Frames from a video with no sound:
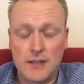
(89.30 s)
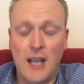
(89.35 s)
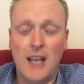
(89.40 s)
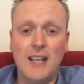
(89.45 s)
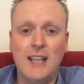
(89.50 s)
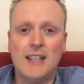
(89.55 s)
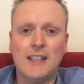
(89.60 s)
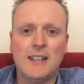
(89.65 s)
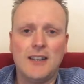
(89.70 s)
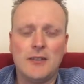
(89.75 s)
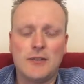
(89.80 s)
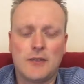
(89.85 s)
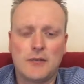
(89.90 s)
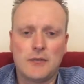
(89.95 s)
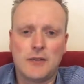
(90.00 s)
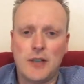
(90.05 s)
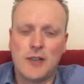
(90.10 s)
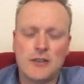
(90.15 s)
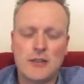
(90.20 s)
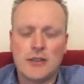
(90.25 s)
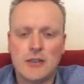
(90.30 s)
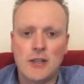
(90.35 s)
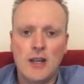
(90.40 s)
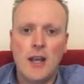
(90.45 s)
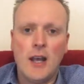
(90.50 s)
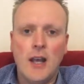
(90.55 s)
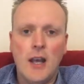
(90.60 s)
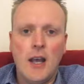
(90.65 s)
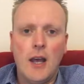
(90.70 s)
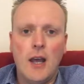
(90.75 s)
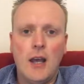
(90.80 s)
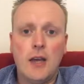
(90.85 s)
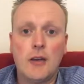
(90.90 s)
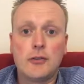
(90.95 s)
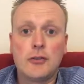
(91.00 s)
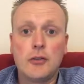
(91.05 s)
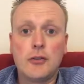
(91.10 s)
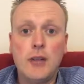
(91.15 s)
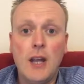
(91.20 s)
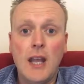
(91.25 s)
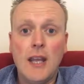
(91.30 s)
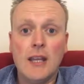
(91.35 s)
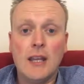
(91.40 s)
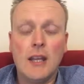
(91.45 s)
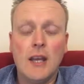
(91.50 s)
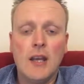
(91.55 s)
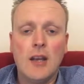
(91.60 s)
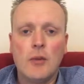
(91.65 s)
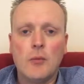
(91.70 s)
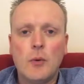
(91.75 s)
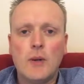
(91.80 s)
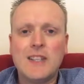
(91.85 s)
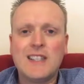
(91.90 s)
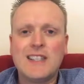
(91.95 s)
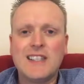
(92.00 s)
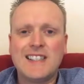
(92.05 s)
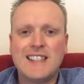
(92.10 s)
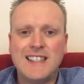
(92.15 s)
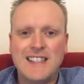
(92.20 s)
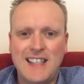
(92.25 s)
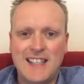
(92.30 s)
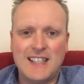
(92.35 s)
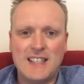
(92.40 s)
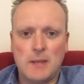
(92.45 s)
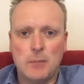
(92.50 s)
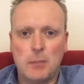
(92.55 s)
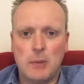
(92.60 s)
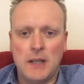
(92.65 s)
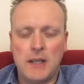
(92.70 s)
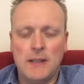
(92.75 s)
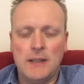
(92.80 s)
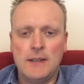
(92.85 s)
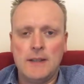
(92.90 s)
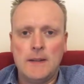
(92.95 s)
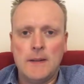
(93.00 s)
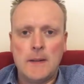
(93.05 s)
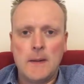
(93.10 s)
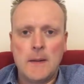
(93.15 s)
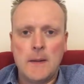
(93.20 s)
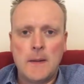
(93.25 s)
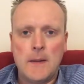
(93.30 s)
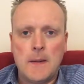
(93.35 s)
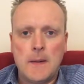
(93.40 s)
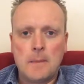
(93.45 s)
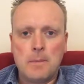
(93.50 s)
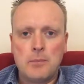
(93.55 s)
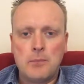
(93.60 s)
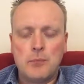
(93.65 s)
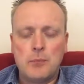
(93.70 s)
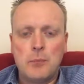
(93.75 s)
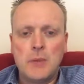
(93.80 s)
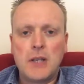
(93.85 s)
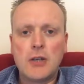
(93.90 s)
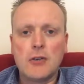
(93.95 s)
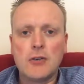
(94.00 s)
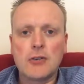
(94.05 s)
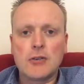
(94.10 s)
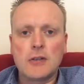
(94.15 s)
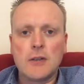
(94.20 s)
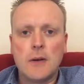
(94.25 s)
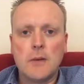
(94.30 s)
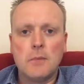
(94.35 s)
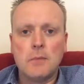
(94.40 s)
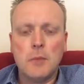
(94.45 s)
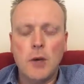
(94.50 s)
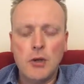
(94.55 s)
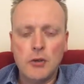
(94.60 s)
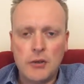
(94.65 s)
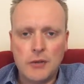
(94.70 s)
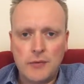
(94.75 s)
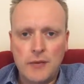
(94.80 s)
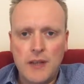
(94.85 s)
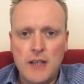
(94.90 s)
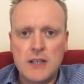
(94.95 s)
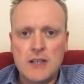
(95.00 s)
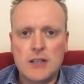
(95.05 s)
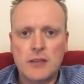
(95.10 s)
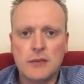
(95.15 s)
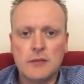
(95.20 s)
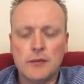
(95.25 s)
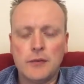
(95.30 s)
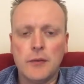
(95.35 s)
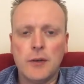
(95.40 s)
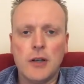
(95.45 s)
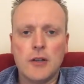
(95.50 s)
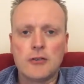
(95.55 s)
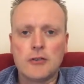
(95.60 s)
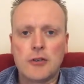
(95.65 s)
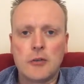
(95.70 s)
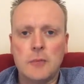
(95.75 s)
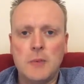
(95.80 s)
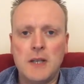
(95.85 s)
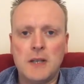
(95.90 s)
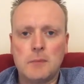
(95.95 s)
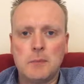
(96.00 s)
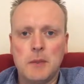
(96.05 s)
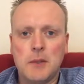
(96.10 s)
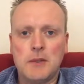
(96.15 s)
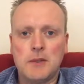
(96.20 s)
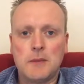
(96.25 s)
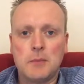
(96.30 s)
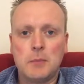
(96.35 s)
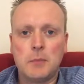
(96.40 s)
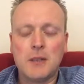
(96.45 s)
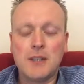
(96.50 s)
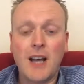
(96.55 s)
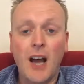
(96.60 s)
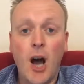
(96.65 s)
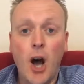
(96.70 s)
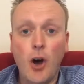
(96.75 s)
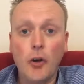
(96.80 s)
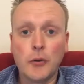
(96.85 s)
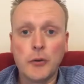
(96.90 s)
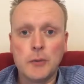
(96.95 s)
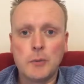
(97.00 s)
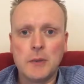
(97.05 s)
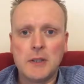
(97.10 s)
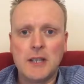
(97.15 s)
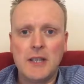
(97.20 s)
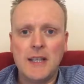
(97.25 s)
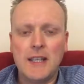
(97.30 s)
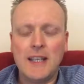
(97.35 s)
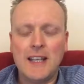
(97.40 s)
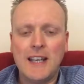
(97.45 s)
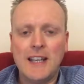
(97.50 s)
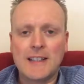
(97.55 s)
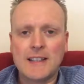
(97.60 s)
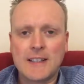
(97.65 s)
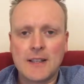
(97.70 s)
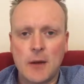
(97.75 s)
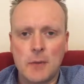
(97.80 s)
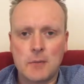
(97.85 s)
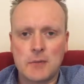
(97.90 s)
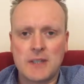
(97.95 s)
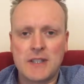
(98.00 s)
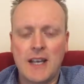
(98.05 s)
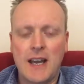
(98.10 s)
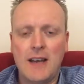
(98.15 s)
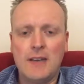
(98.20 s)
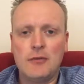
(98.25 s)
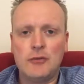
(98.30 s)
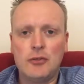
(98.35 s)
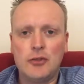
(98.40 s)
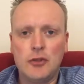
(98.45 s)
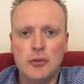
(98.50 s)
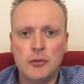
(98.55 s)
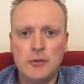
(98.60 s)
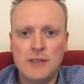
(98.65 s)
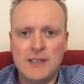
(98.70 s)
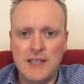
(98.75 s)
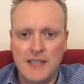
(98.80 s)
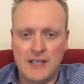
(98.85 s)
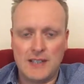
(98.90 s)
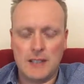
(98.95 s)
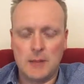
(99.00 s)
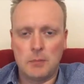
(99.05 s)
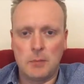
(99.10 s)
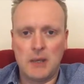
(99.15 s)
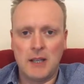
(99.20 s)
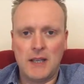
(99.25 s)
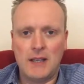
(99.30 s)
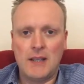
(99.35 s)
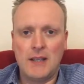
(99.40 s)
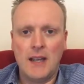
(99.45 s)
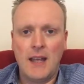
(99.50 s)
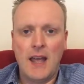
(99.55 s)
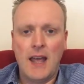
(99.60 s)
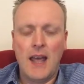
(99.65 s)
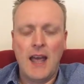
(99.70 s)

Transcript: Daily Dose of Dutch today, which is discipline. Because motivation follows commitment, but ultimately it comes down to discipline.